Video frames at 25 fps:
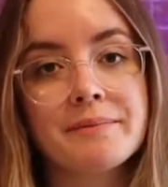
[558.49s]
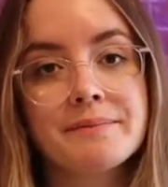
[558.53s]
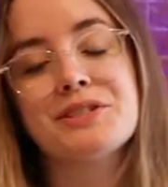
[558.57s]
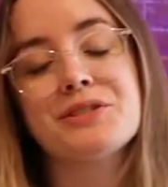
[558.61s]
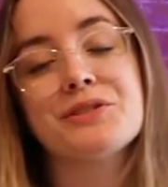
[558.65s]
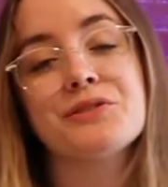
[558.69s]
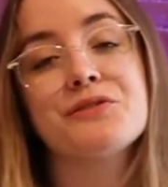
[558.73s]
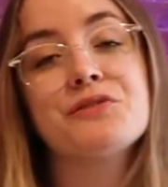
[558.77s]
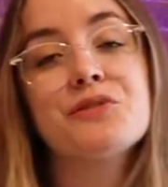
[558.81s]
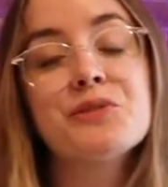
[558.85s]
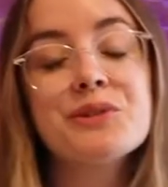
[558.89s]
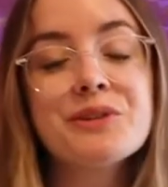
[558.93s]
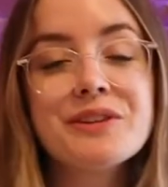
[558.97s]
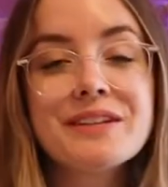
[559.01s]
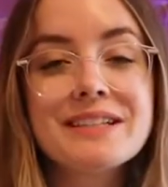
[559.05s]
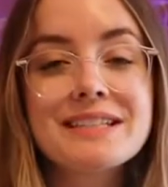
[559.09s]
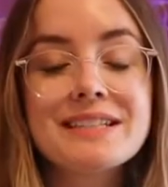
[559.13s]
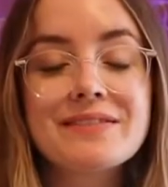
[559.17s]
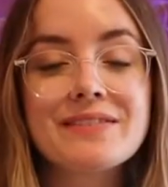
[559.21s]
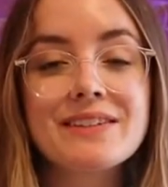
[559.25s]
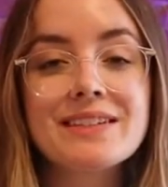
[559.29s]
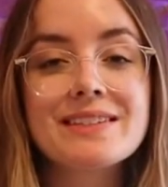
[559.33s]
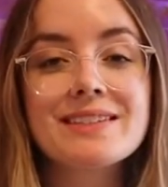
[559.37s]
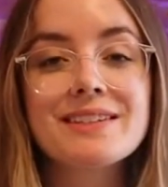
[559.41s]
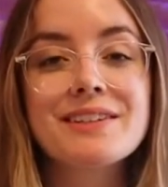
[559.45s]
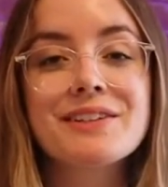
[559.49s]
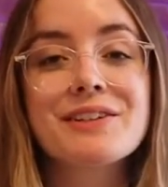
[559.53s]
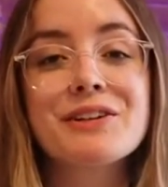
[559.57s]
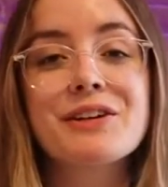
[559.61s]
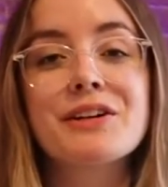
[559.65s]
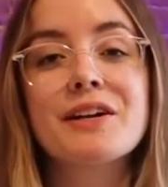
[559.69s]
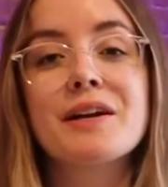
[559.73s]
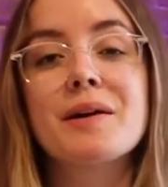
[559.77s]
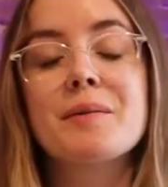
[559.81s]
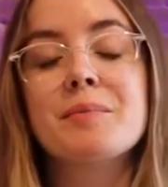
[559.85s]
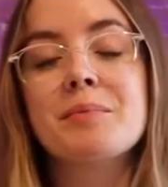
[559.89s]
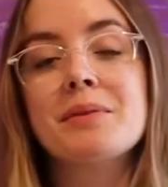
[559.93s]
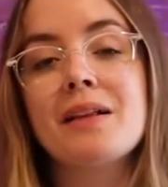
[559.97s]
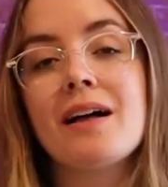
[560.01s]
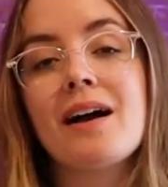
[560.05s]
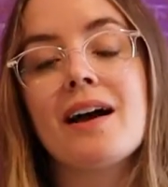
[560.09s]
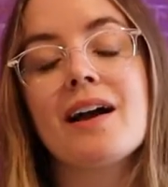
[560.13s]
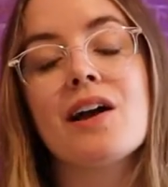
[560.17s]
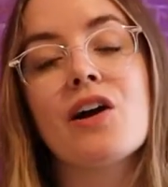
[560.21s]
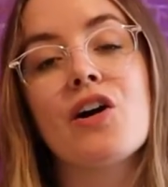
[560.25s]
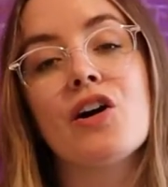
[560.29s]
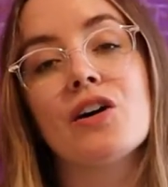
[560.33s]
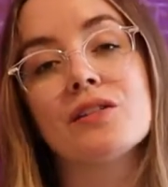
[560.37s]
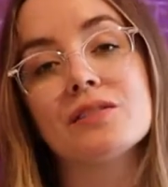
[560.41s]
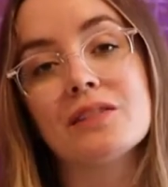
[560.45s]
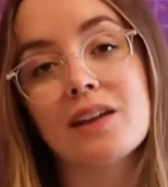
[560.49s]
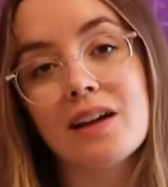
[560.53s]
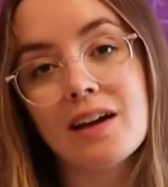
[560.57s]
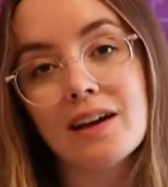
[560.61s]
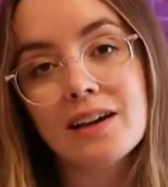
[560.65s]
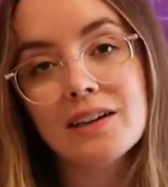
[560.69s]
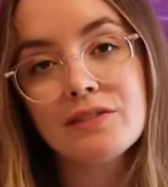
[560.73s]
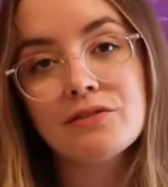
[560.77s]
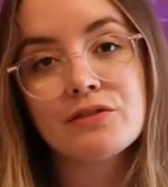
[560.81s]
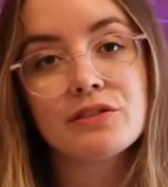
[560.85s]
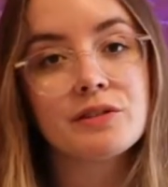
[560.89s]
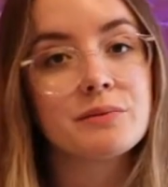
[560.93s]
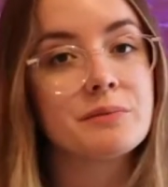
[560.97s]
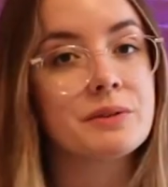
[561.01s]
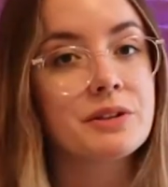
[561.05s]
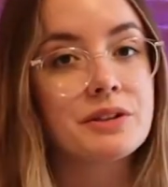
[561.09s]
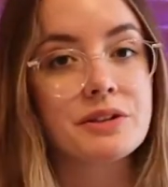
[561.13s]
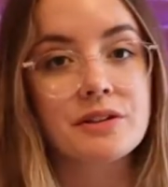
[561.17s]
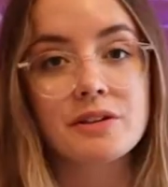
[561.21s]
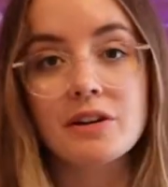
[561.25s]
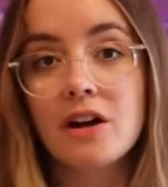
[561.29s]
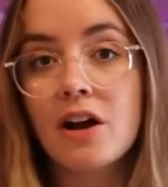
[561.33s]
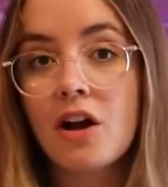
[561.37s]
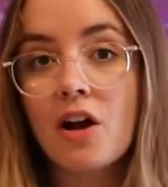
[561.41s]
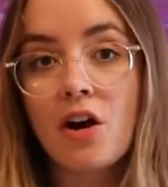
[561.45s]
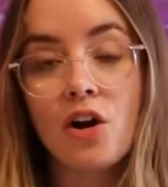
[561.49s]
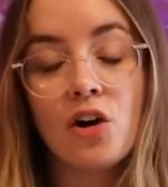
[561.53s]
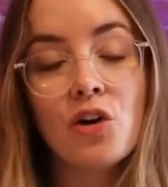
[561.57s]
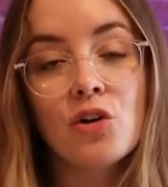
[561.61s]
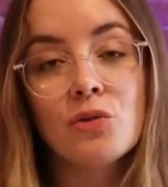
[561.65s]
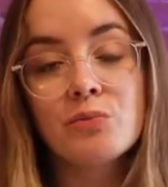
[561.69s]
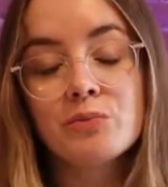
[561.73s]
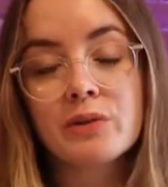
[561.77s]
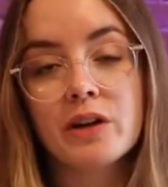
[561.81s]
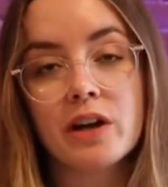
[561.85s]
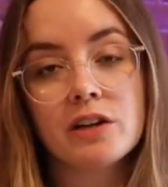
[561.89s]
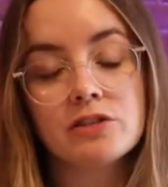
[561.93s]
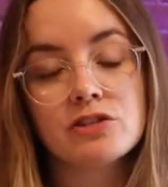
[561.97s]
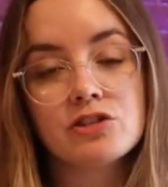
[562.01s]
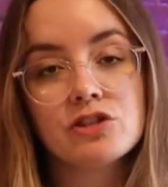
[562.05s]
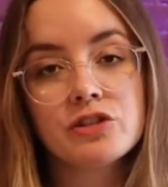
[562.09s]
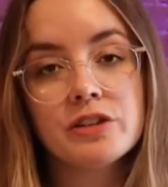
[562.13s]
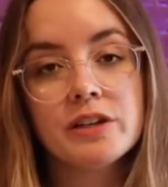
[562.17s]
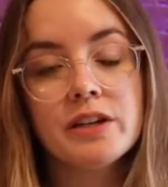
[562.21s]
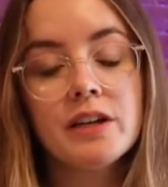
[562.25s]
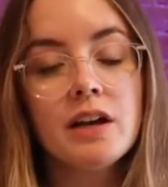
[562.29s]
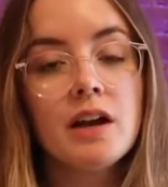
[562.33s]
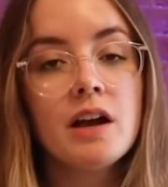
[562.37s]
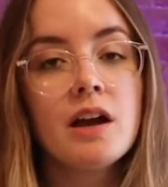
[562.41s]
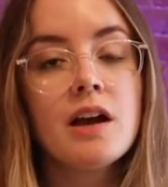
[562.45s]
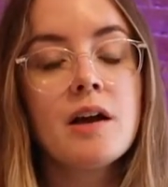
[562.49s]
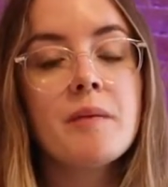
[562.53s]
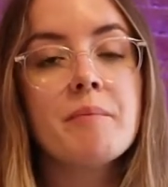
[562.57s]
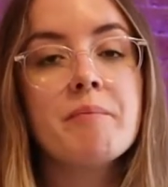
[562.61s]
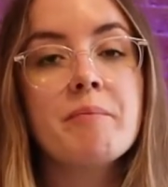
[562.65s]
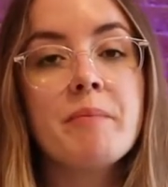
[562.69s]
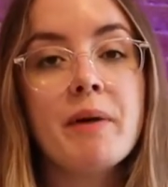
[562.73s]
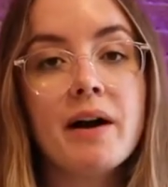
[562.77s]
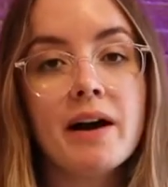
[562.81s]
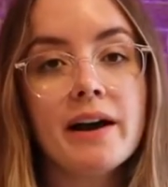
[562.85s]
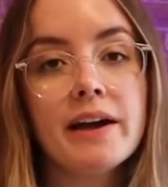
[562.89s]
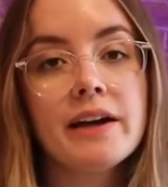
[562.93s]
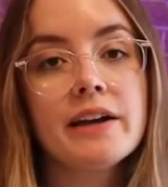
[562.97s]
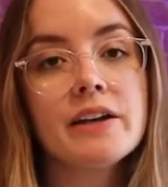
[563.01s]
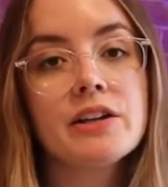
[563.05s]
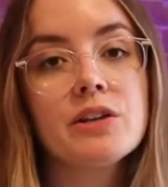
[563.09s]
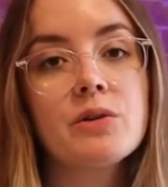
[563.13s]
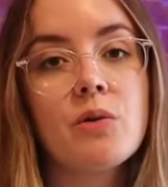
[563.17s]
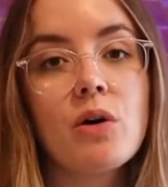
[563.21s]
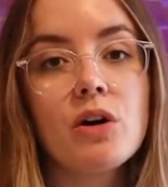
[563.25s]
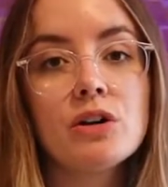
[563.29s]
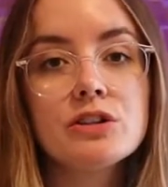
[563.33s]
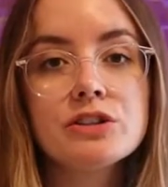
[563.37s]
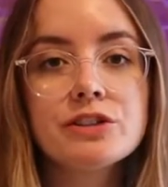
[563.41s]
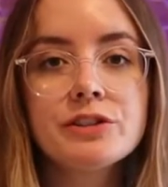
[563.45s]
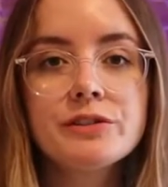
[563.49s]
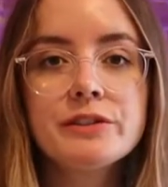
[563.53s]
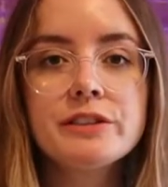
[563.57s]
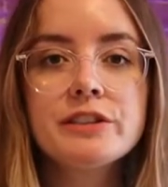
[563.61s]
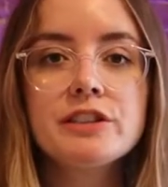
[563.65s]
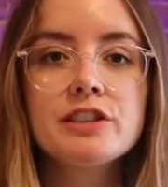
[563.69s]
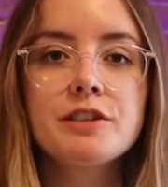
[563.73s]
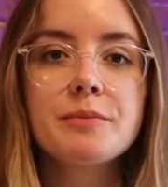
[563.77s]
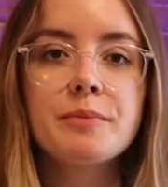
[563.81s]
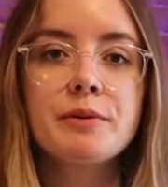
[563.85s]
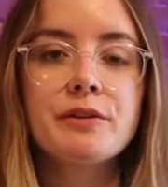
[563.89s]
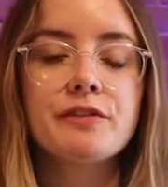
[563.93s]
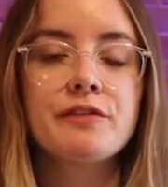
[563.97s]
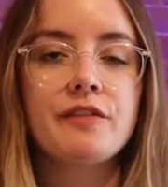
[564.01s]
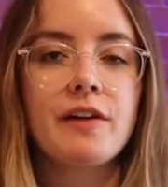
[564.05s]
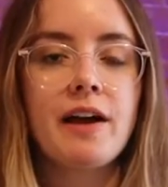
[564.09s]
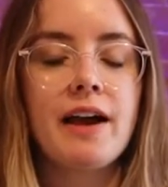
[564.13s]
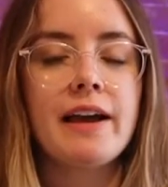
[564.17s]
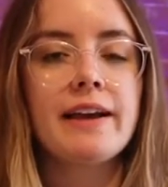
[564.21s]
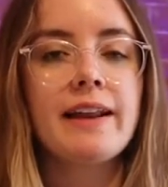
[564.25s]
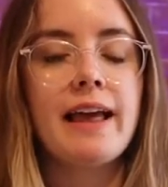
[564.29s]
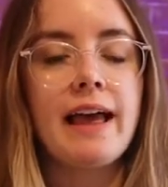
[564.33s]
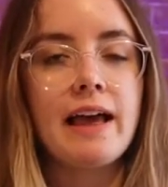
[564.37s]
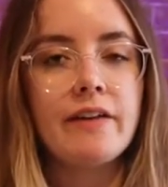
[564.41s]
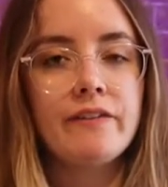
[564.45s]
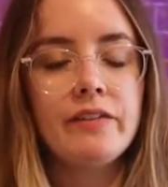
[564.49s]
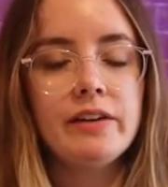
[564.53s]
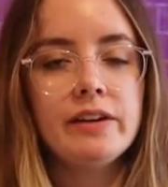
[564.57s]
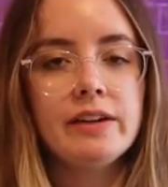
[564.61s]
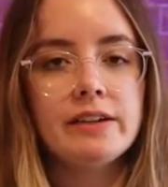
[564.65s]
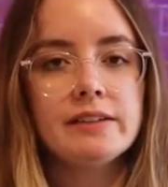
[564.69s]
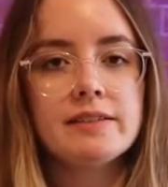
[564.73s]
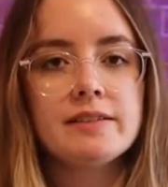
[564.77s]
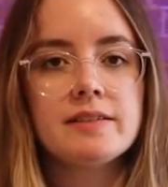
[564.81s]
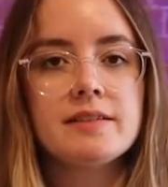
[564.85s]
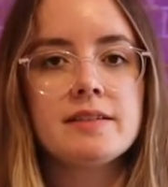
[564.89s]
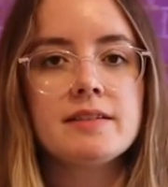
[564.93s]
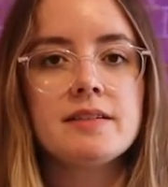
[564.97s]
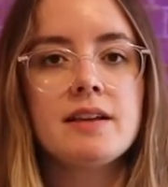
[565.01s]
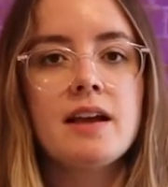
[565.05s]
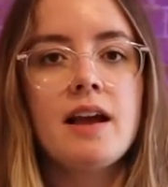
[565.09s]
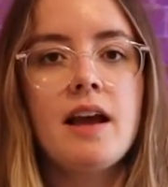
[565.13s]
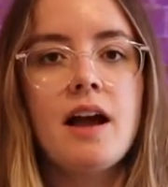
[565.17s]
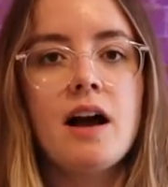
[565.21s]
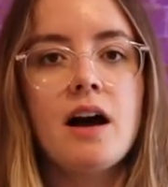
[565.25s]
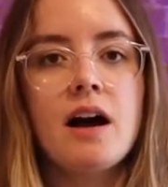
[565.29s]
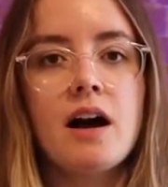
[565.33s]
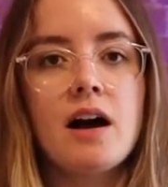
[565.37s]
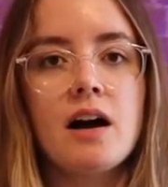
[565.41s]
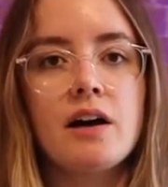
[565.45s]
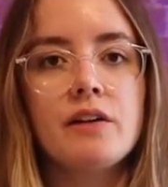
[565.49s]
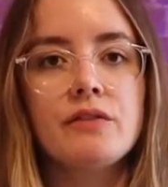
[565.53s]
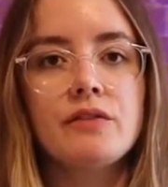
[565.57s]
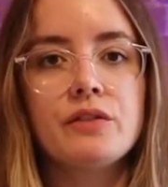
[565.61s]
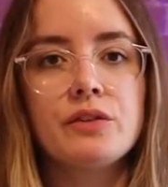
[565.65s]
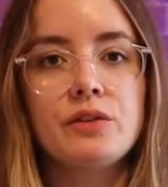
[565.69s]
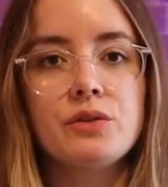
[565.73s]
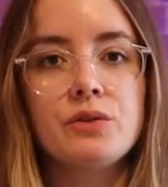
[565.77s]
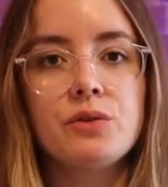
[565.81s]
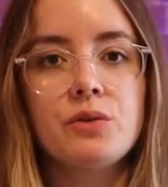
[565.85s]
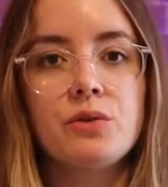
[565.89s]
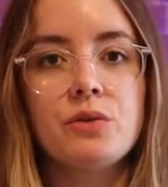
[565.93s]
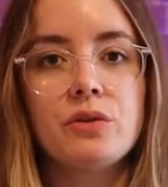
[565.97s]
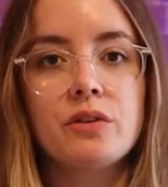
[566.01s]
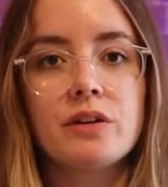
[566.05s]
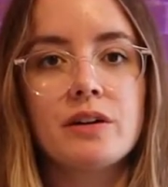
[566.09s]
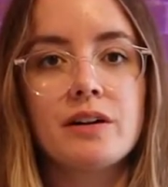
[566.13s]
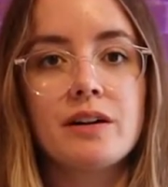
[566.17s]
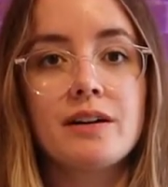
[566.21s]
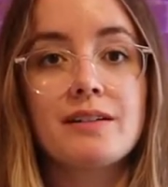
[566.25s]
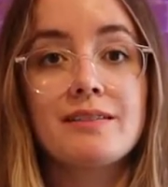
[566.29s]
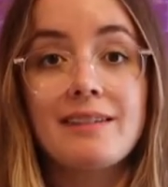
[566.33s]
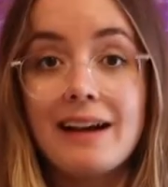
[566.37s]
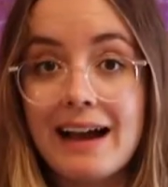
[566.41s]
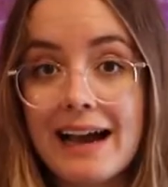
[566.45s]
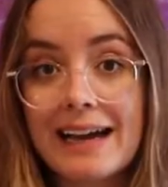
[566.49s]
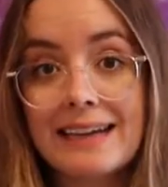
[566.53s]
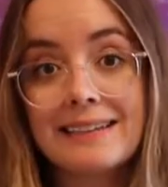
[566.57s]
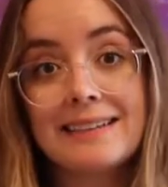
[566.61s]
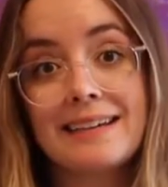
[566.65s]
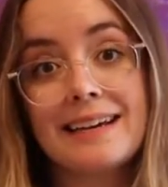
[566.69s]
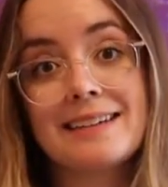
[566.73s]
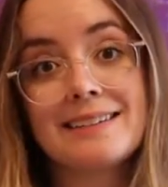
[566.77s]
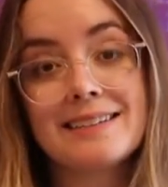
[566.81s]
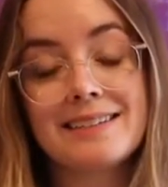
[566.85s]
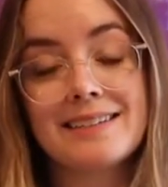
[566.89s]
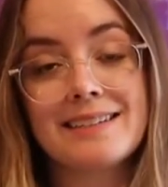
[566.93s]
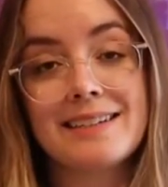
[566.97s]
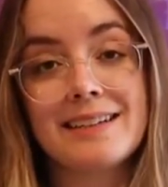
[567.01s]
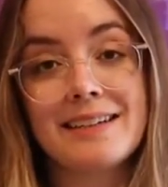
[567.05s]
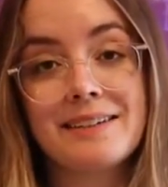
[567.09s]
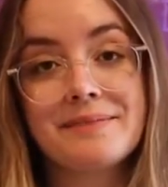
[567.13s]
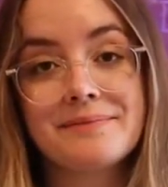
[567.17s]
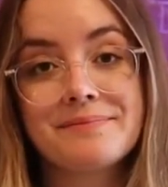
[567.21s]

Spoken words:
So for this visa, you're gonna apply online from your home country, but you also need to provide evidence of your identity.